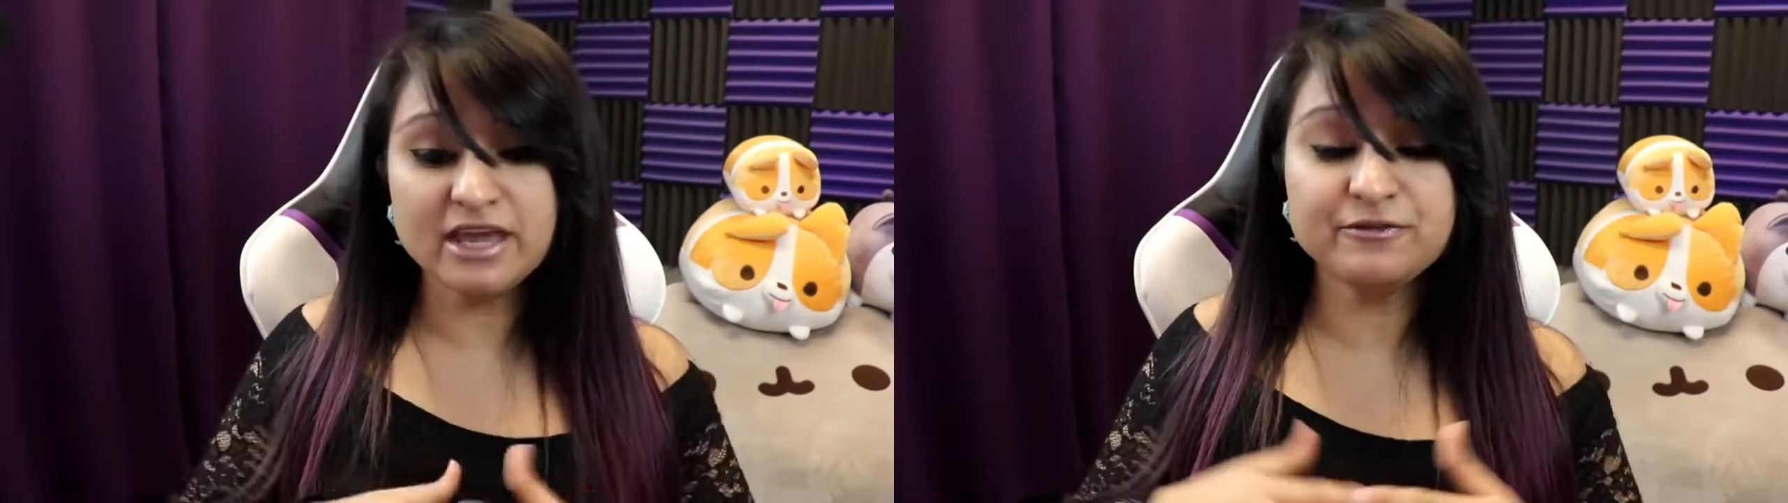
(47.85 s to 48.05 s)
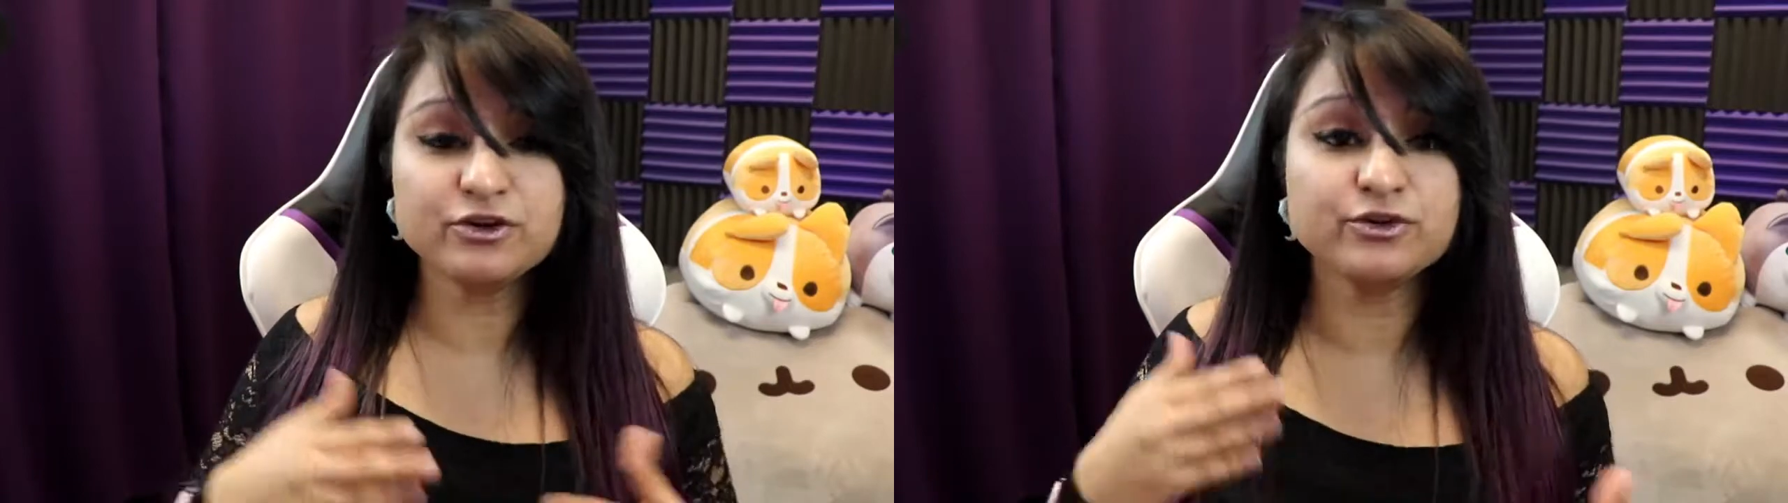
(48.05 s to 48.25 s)

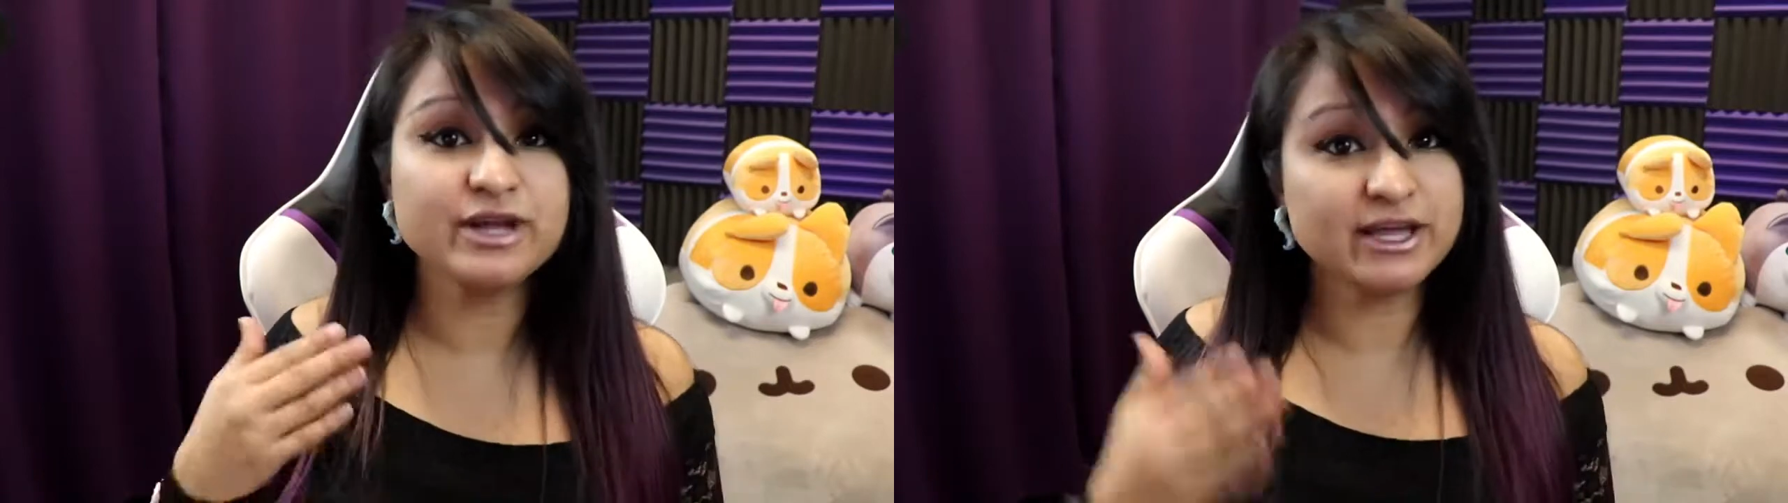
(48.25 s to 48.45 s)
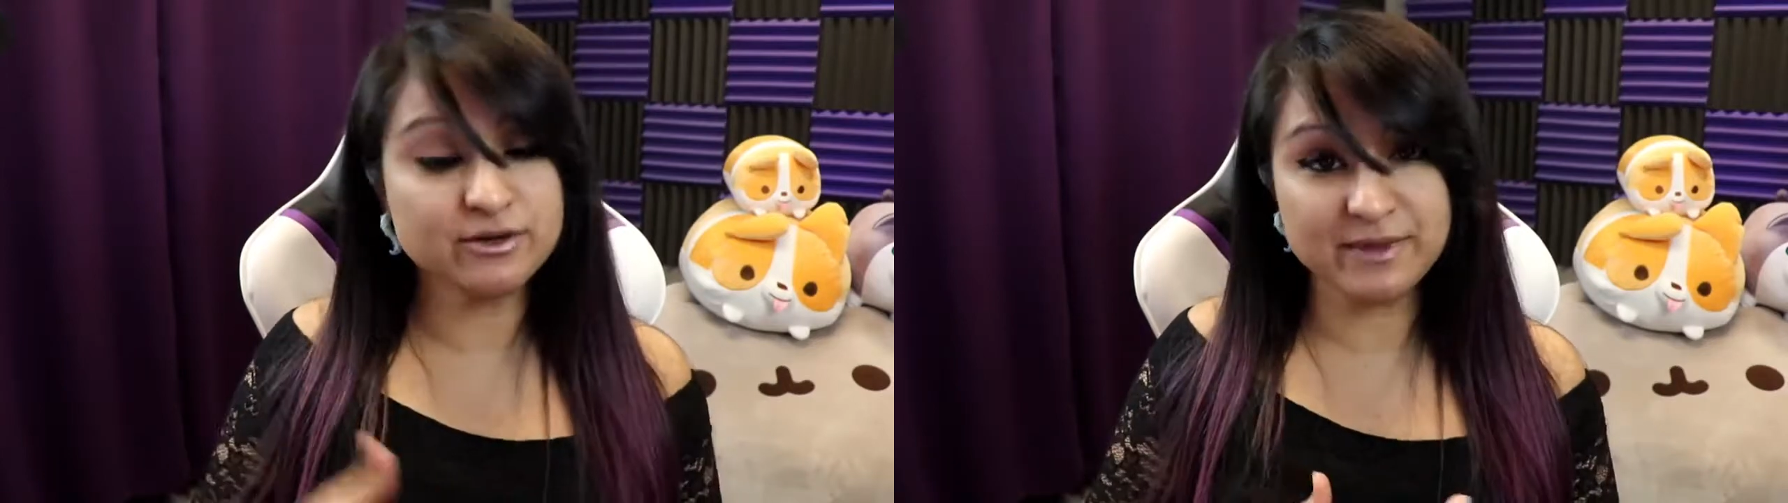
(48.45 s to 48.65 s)
If a
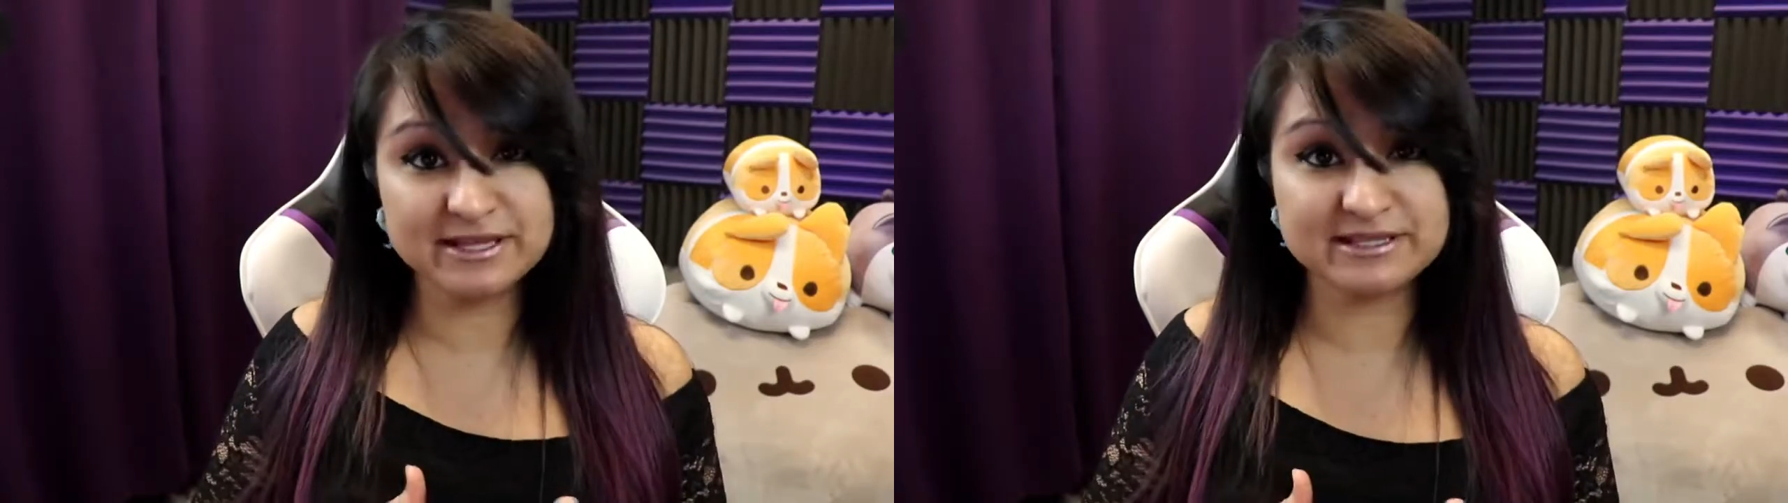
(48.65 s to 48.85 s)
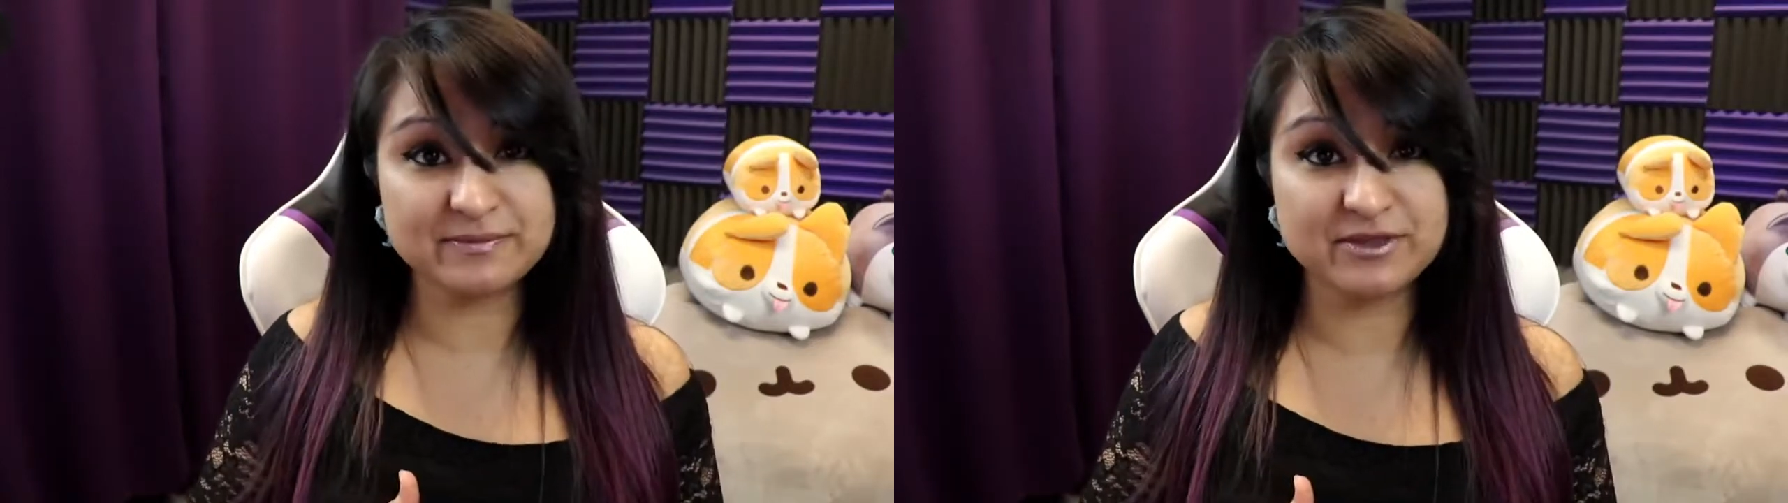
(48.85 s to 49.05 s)
creator
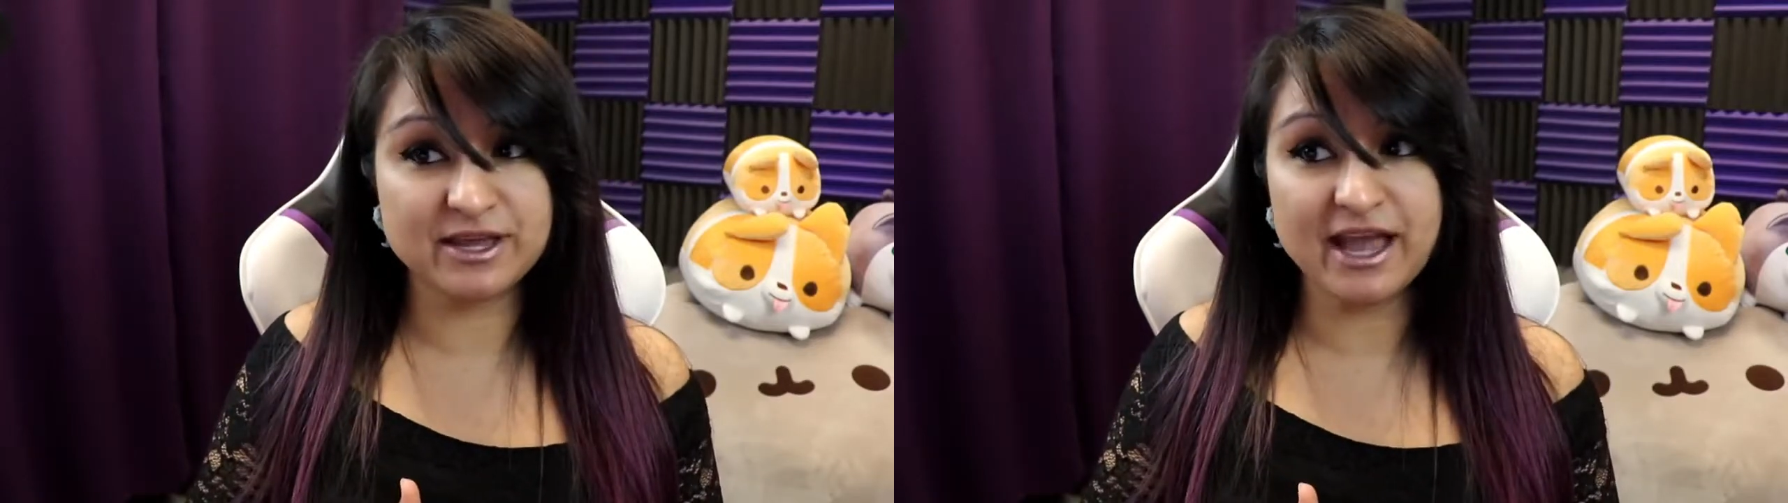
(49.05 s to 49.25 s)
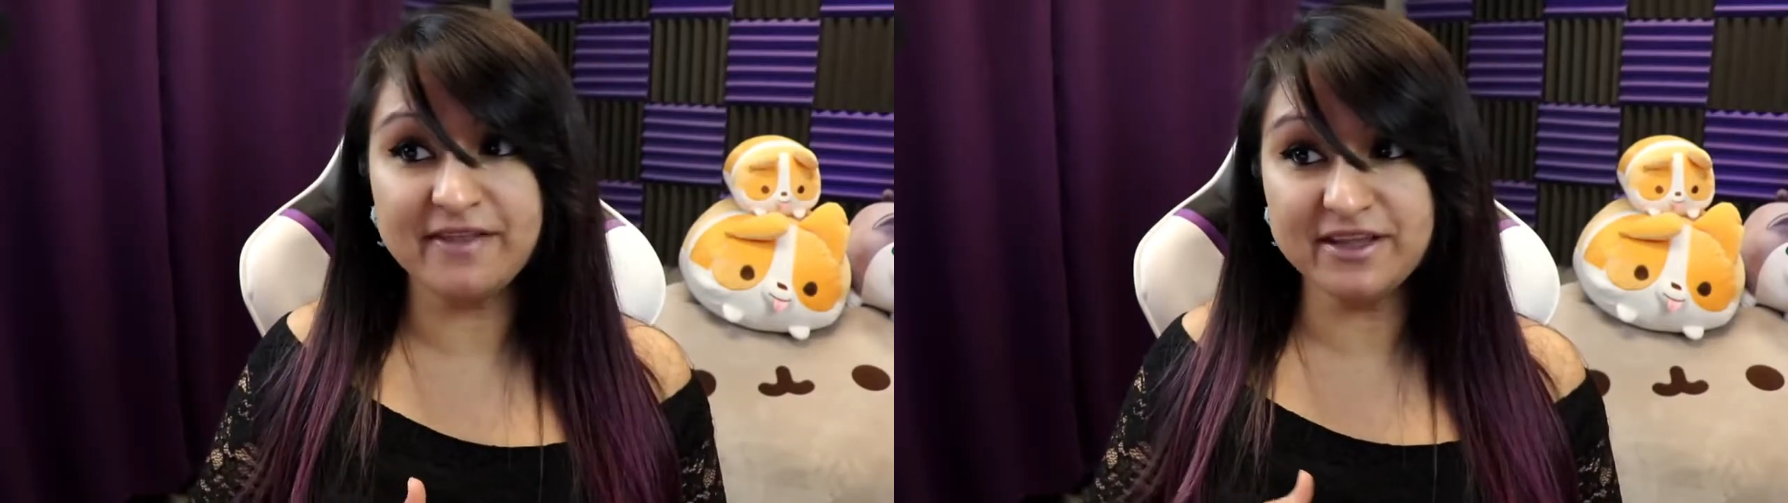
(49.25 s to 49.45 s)
makes
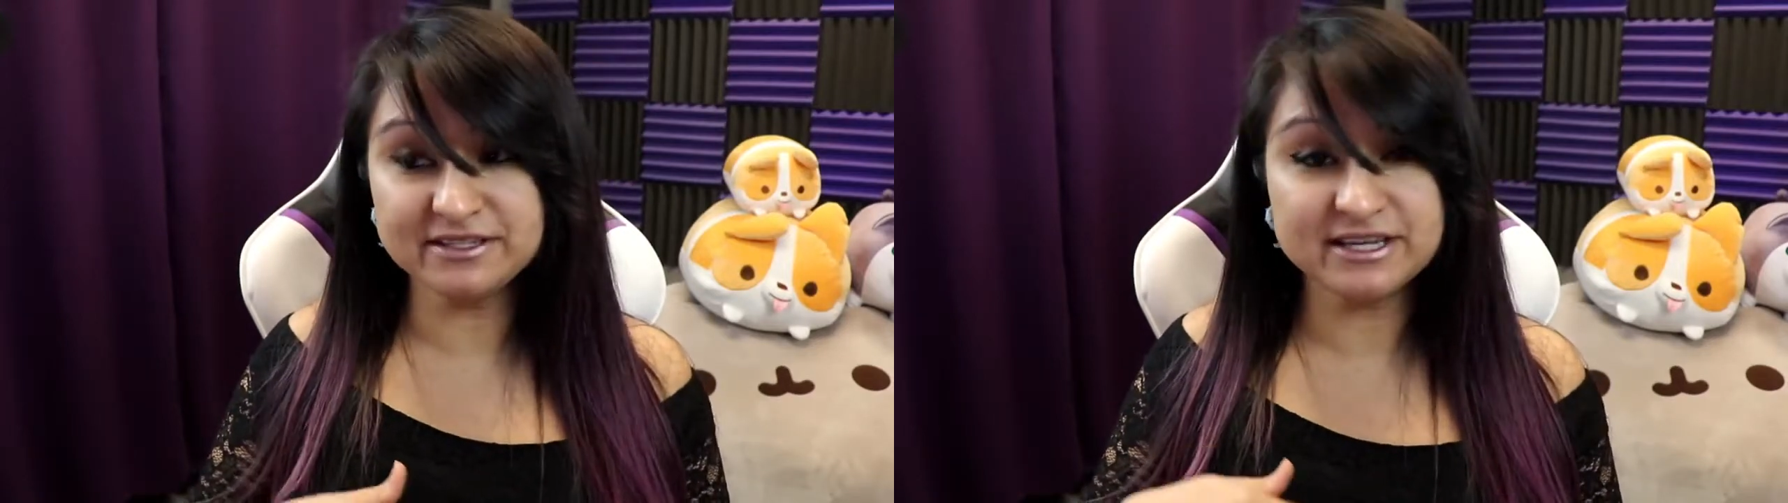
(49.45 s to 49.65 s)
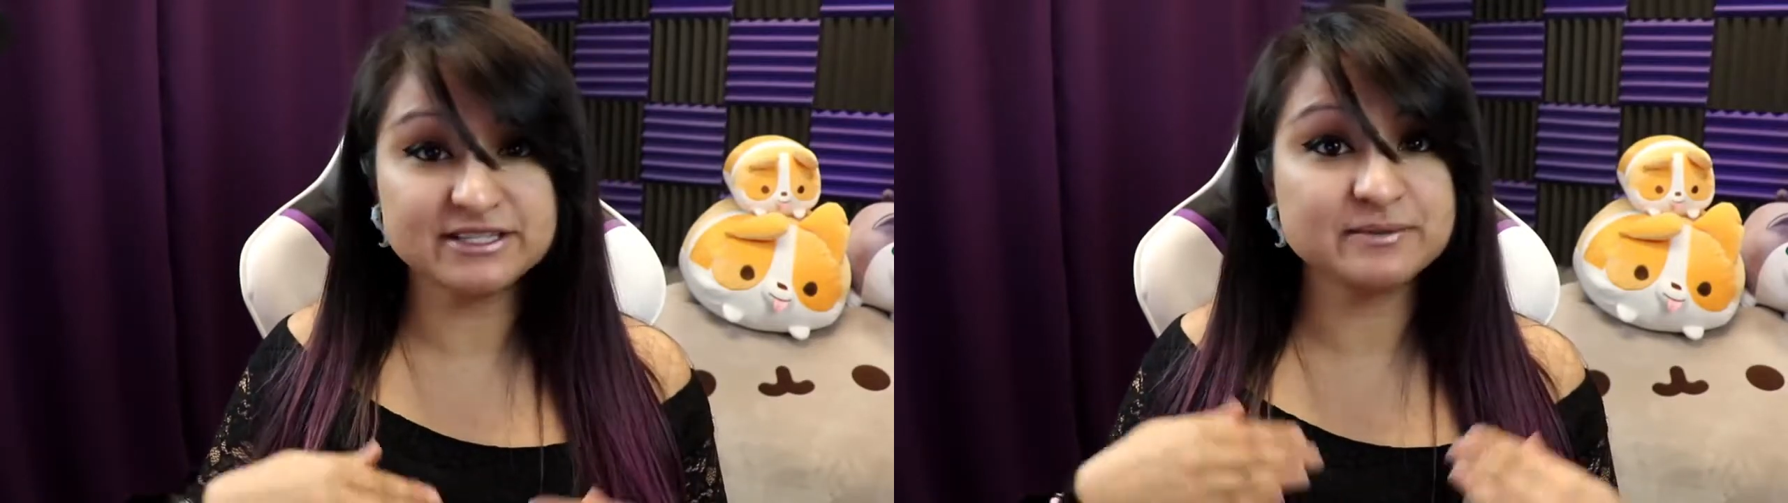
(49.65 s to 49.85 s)
something and they say